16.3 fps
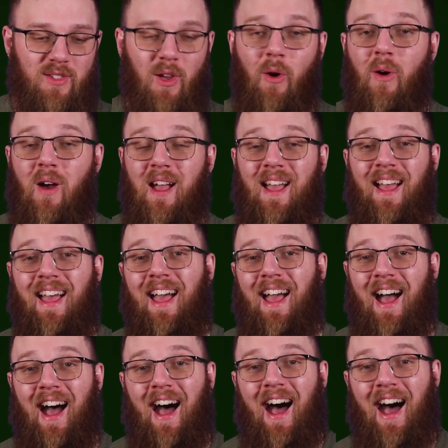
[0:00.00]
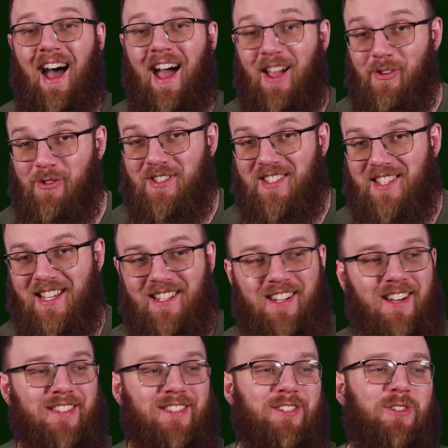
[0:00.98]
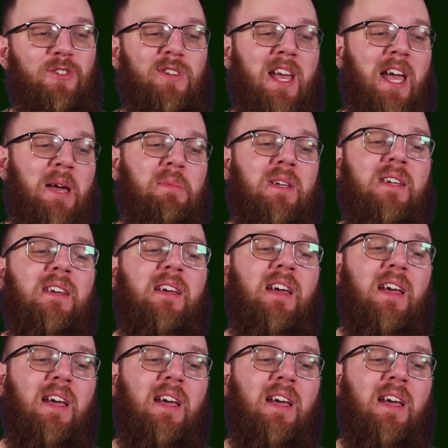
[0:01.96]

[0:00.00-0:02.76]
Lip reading: So I would say not too shabby.